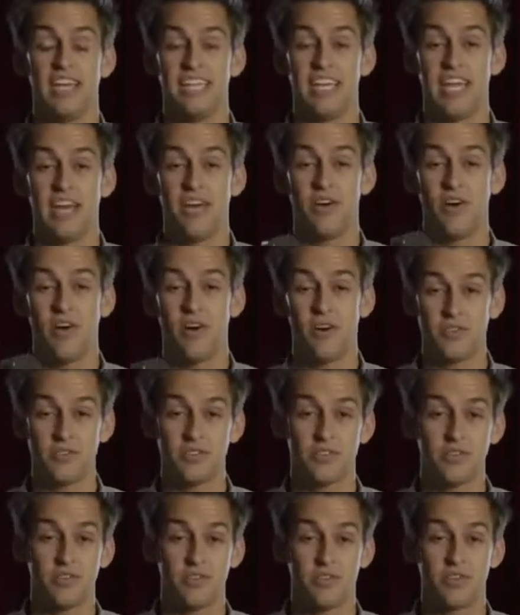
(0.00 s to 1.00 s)
Now
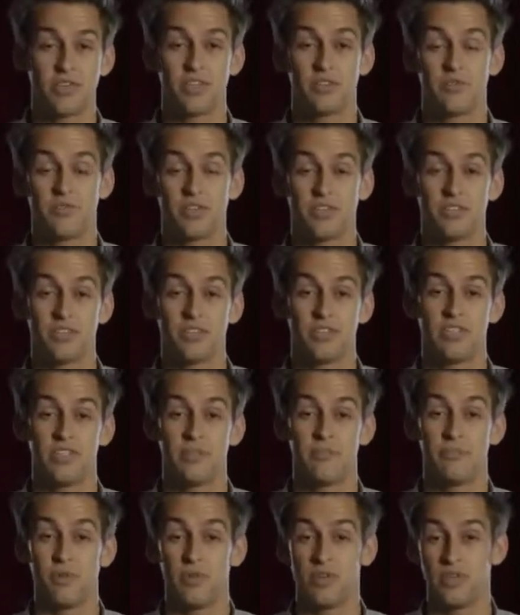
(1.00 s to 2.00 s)
also you're going to want to learn
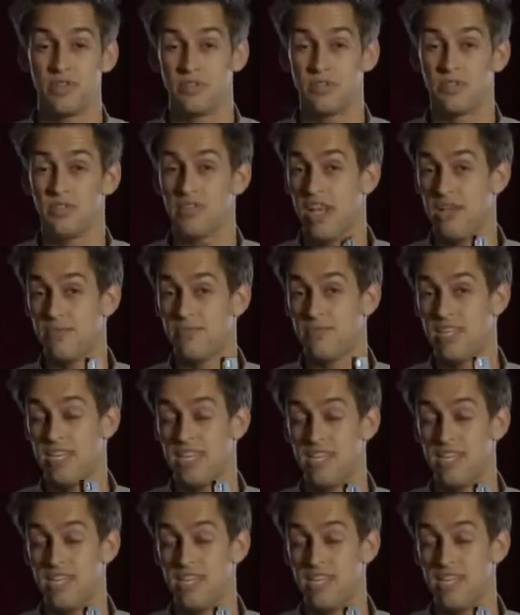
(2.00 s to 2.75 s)
to put your left